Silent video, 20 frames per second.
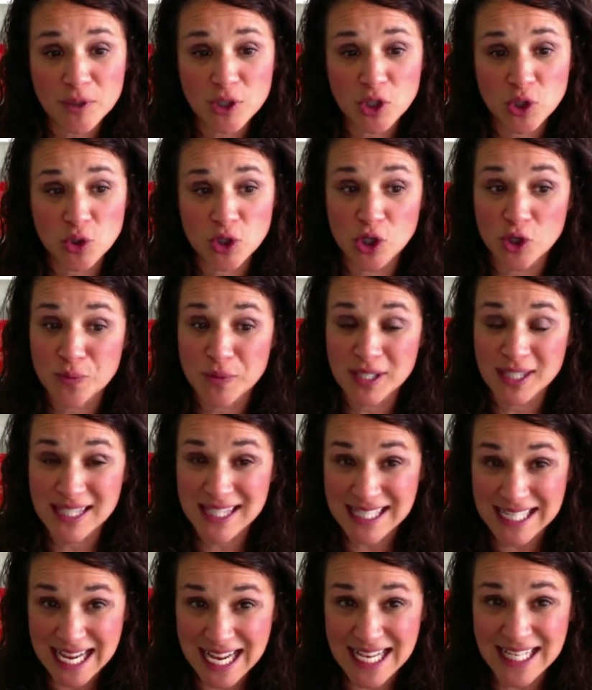to your
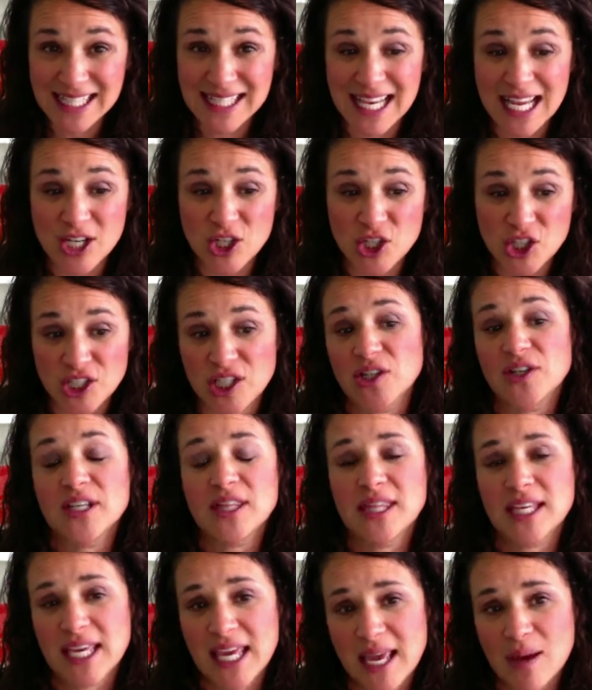mistakes and sharing
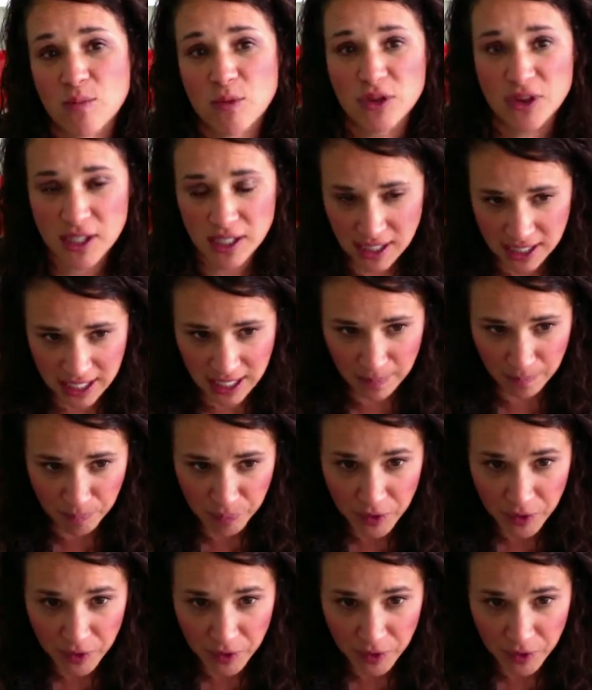the game with the team.